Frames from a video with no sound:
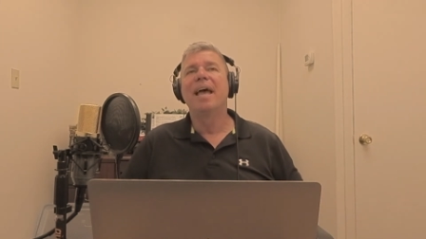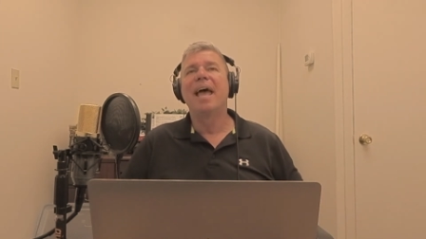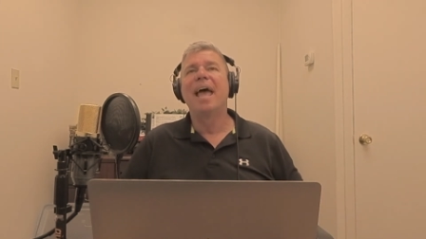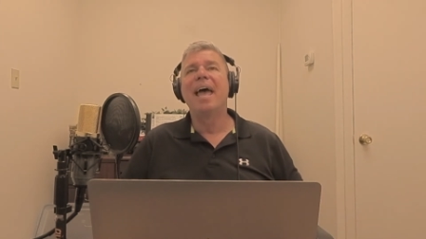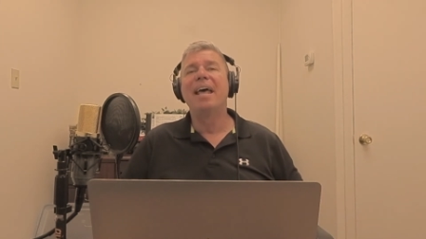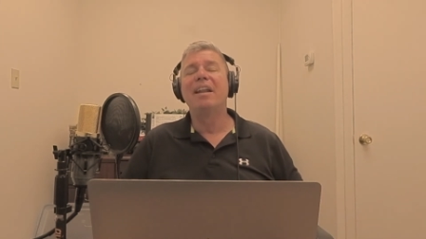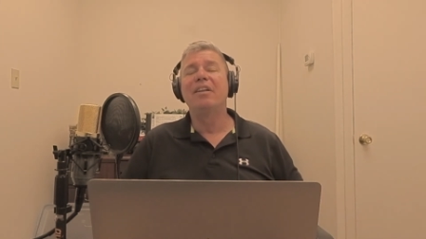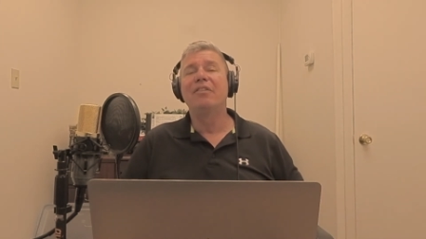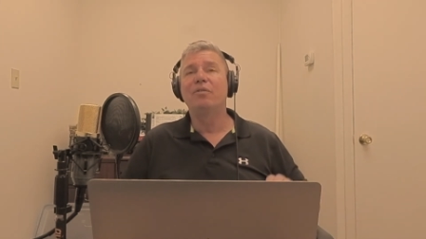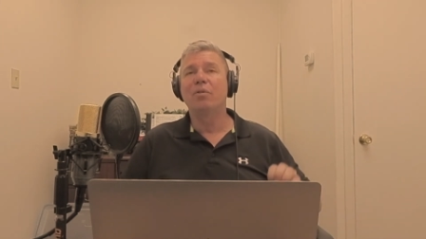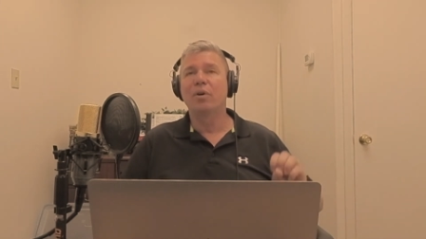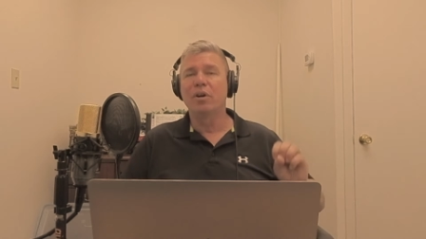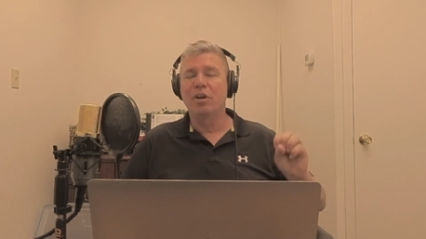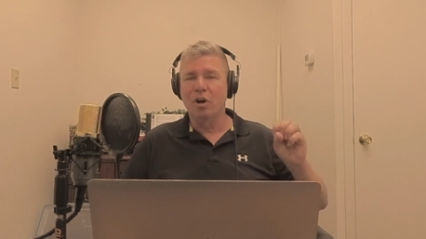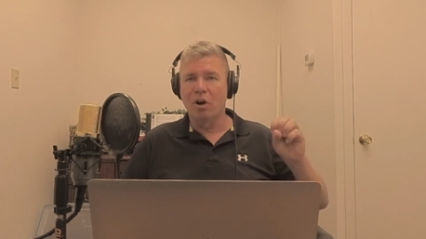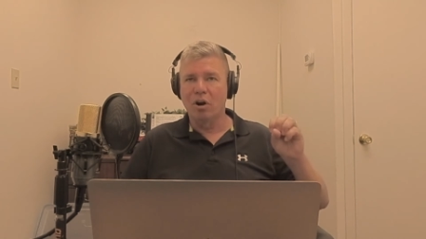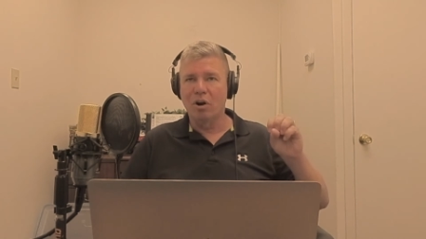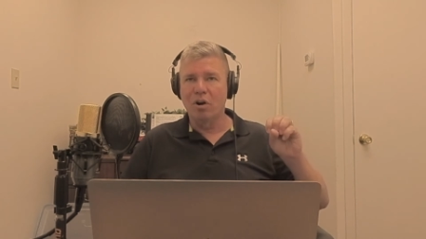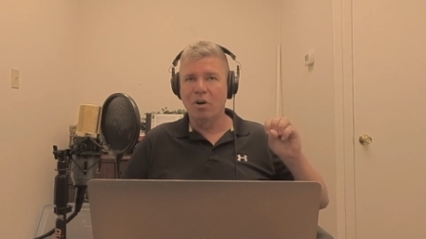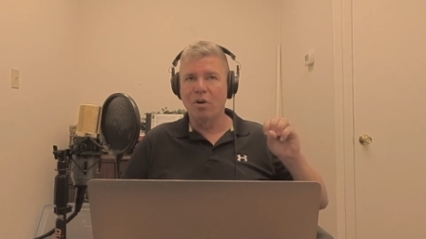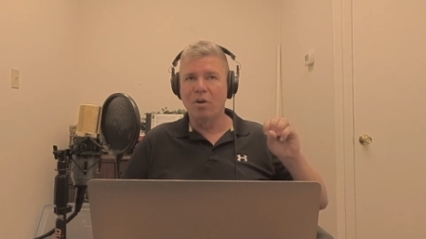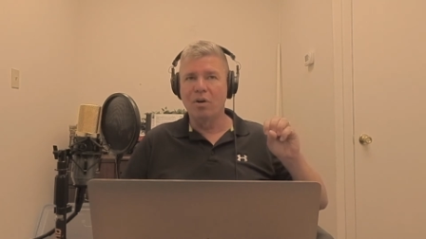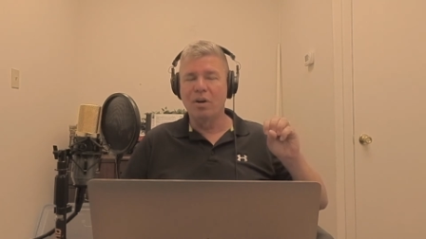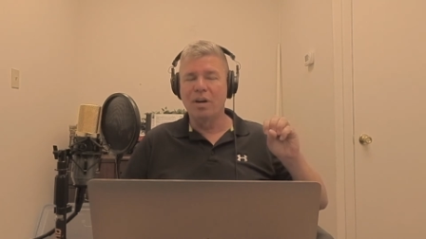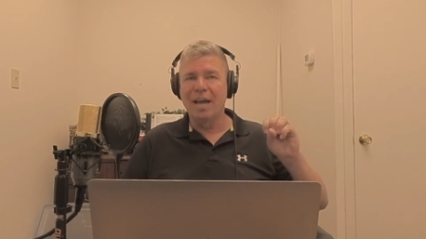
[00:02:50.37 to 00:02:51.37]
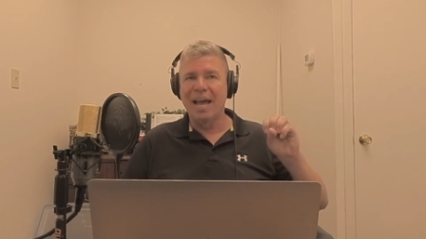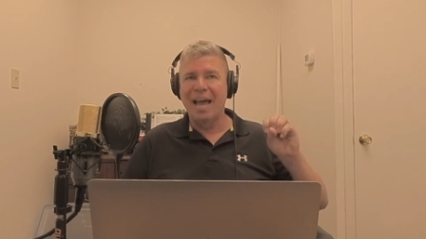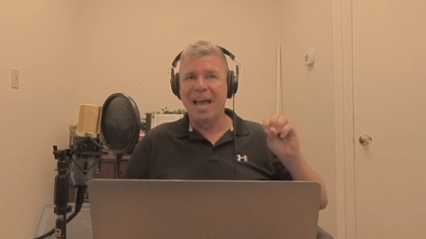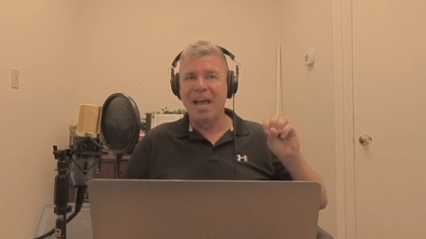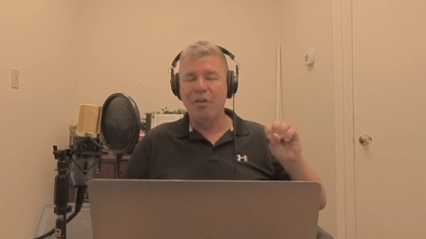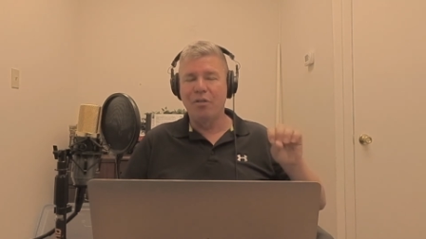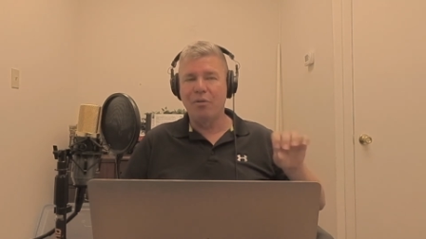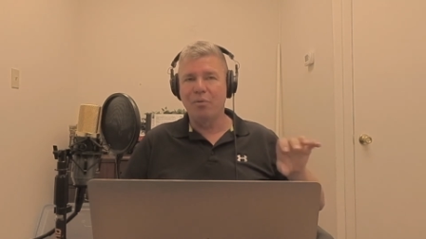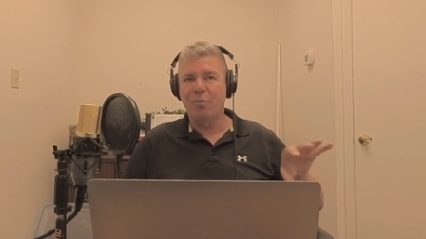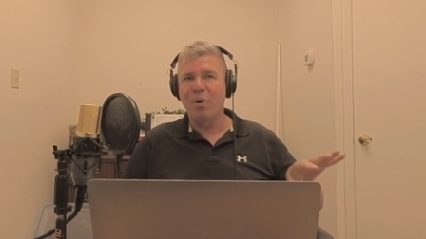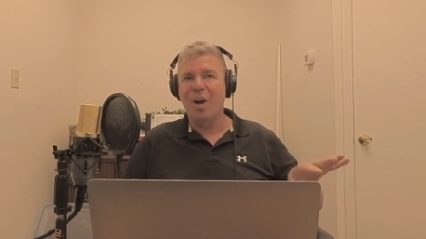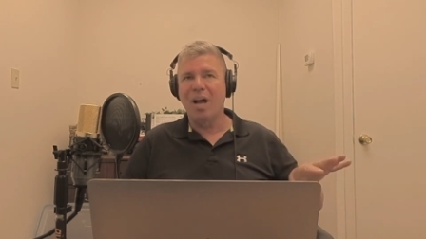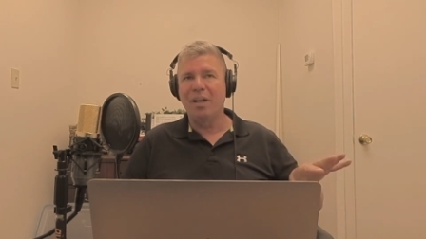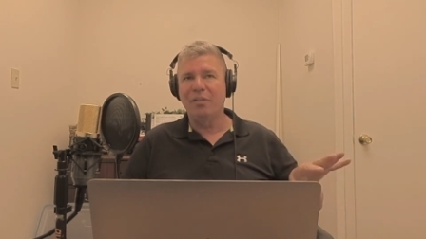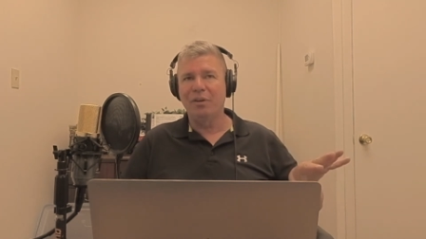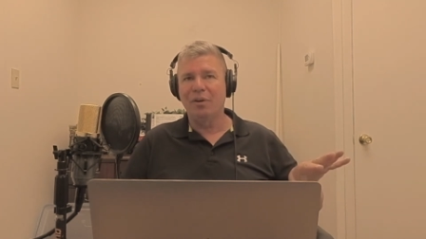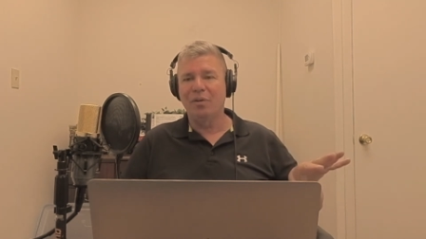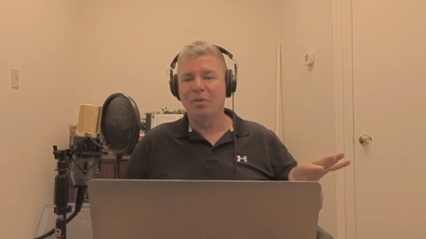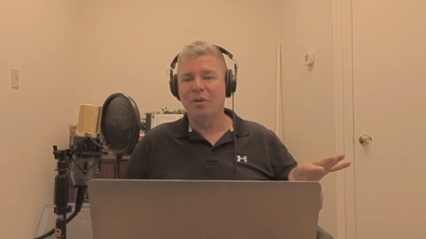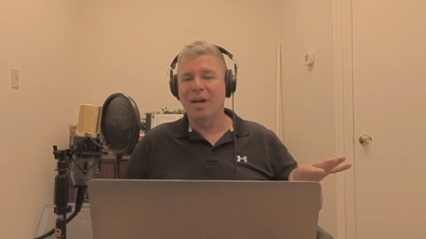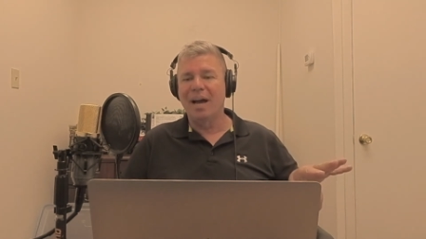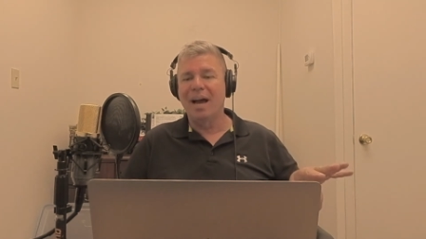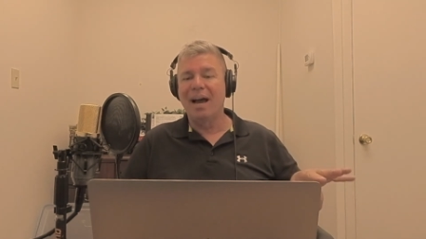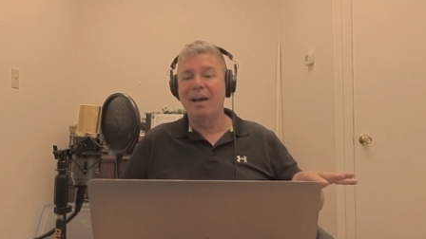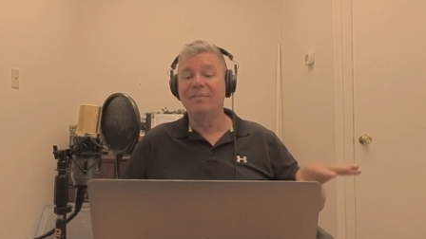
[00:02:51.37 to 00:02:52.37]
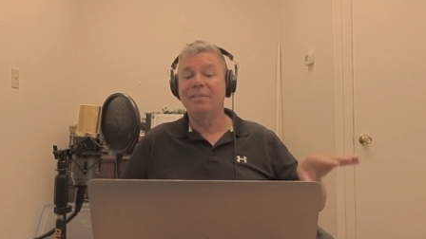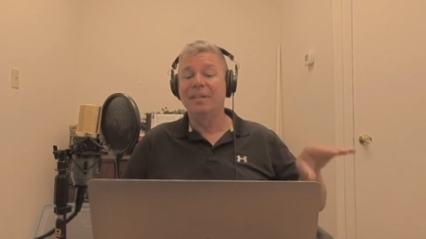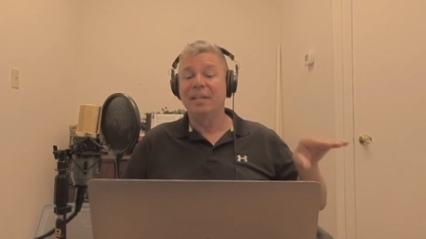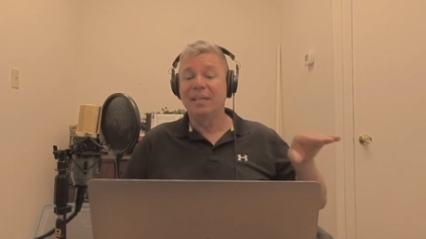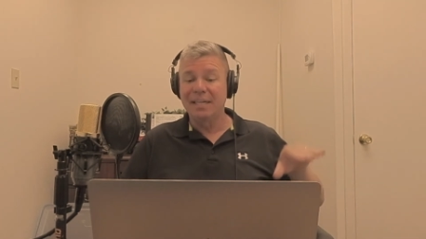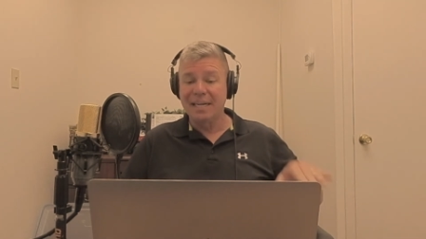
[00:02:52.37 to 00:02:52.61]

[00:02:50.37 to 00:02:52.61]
and is going to earn throughout their lives